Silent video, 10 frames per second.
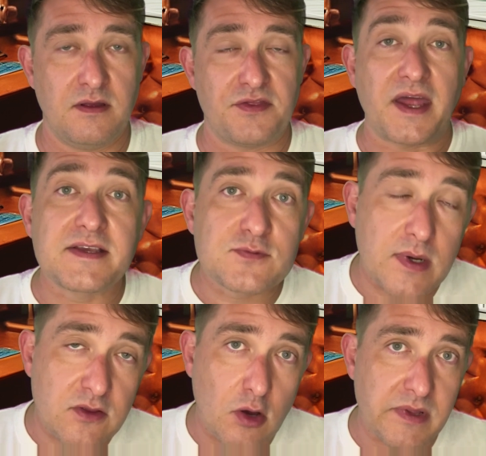That is
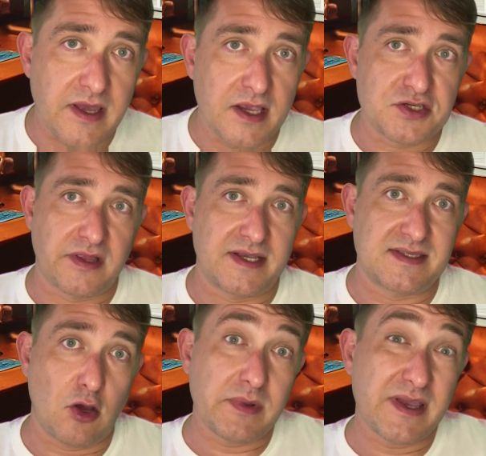where the obligation lies.
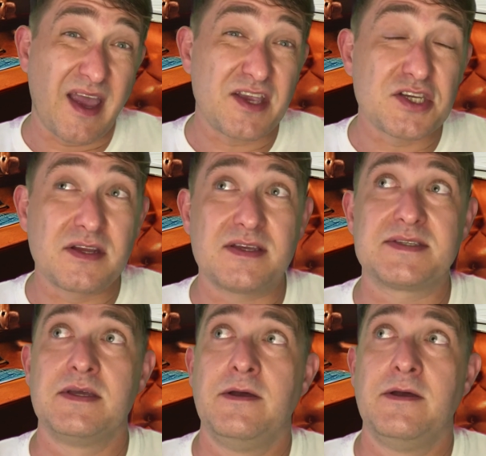The obligation is,